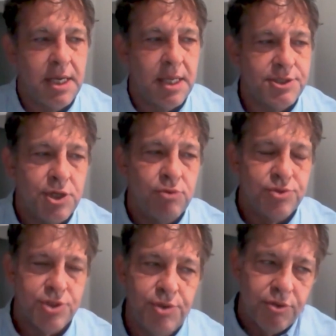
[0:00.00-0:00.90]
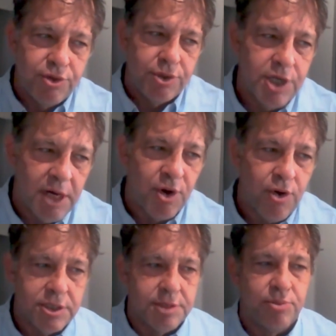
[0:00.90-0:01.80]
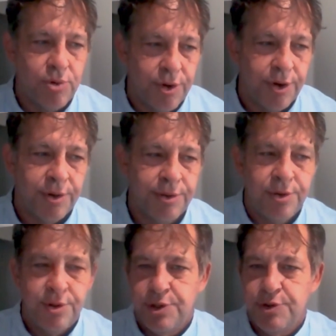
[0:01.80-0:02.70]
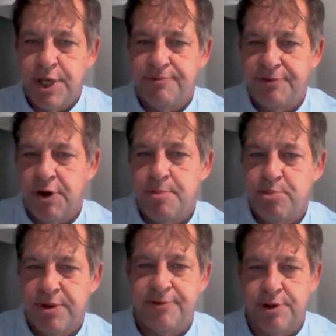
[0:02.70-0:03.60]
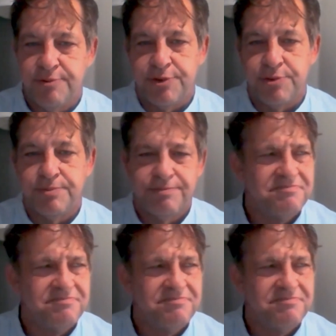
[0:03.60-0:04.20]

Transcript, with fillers: and I so so you you come across the border, you get a very brief interview,